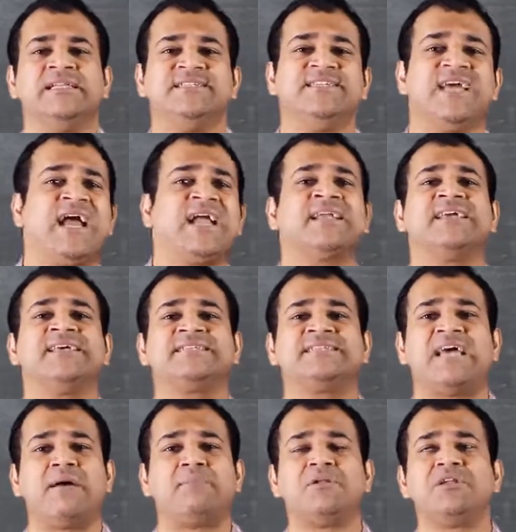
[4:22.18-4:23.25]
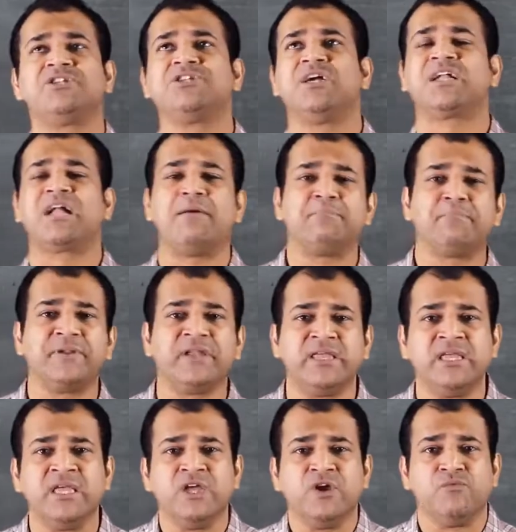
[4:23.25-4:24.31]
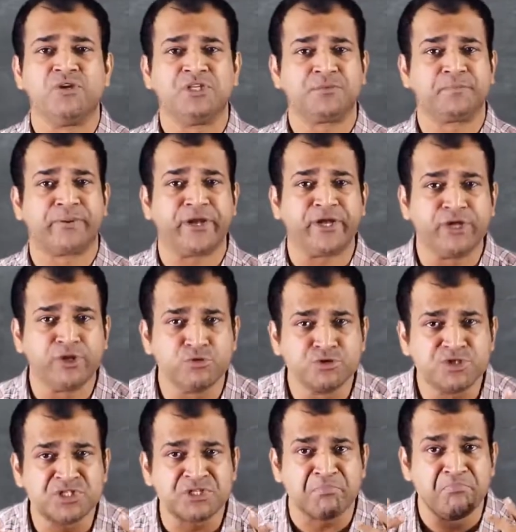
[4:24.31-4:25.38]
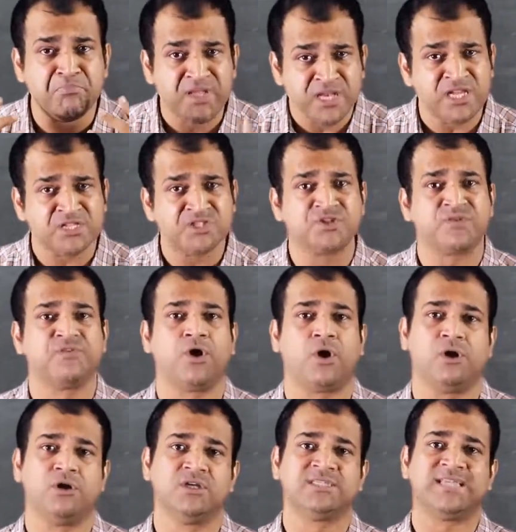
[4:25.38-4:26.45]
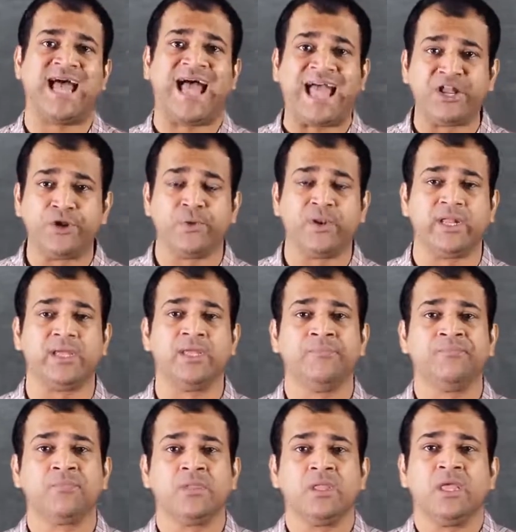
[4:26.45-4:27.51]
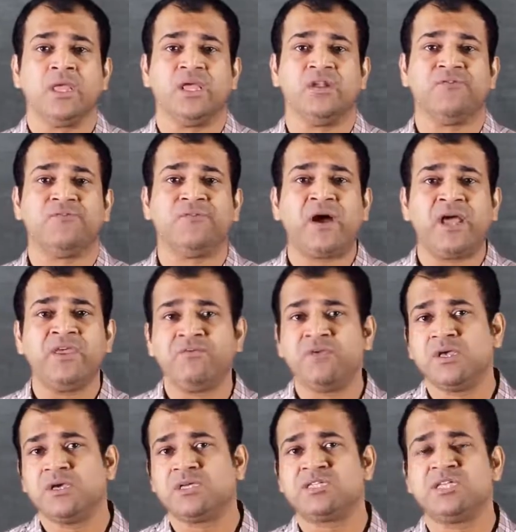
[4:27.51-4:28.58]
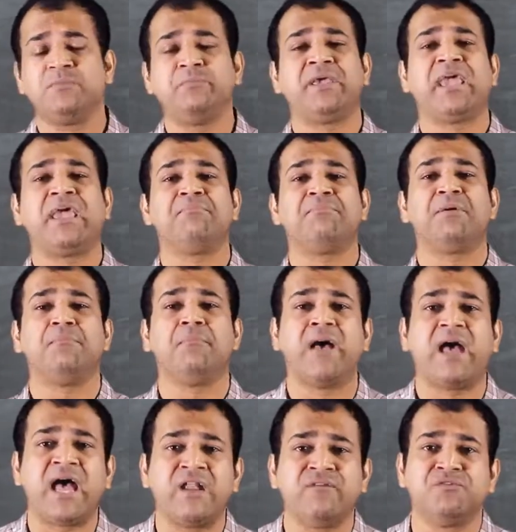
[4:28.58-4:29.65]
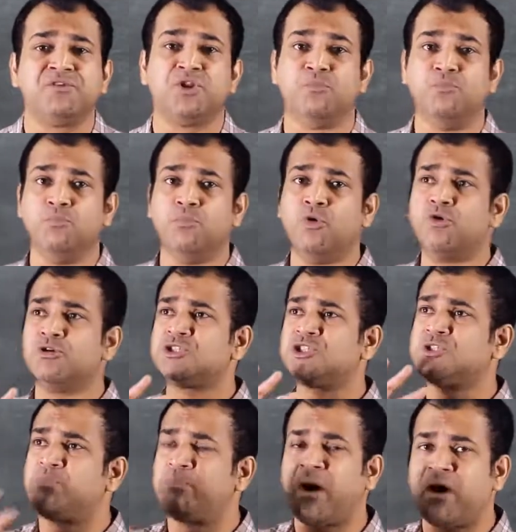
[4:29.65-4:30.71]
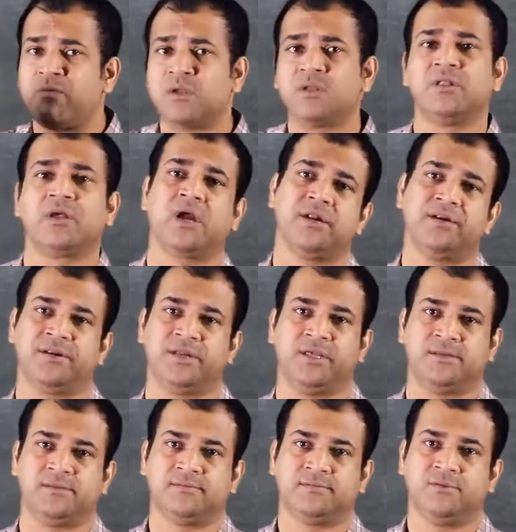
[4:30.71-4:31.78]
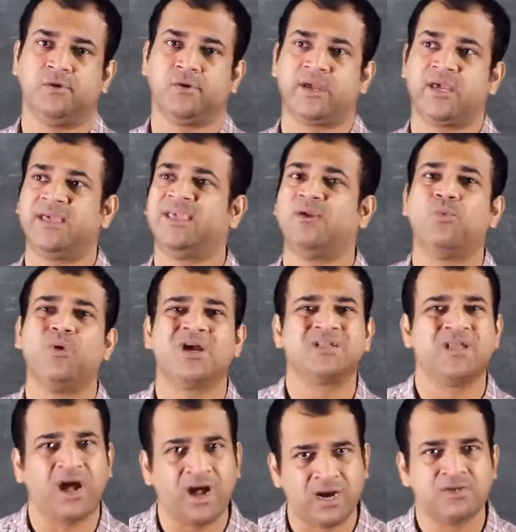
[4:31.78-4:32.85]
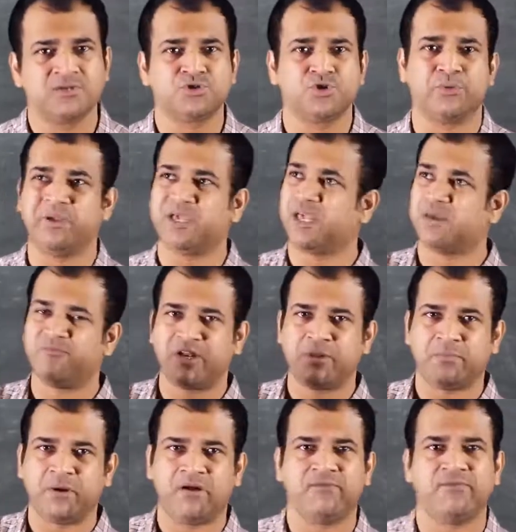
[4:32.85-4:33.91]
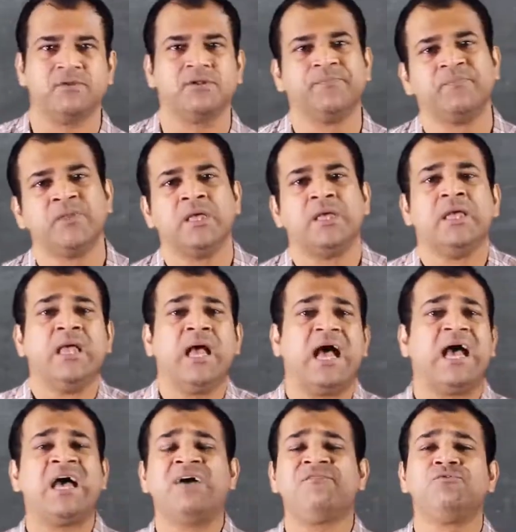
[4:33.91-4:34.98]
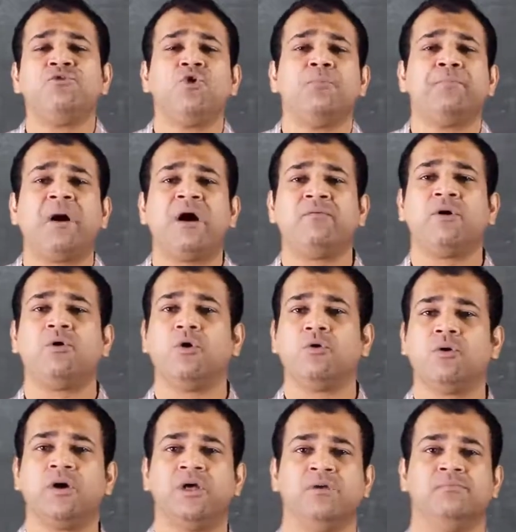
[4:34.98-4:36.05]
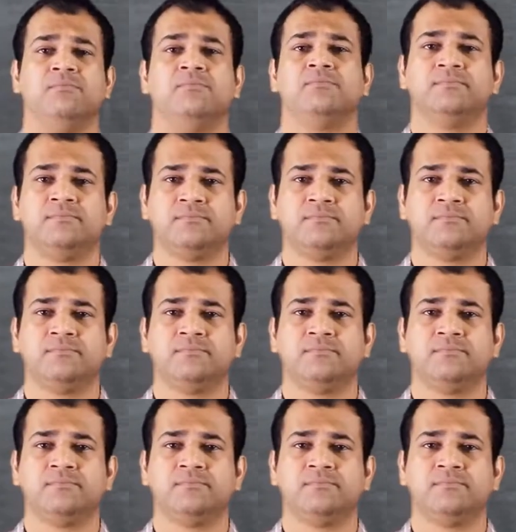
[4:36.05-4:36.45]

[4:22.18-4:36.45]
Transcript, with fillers: Jack established a company which produced millions of dollars annually in five years, he became the man with the most power in the country. Okay, he worked hard, so he became very powerful. I have no power over him.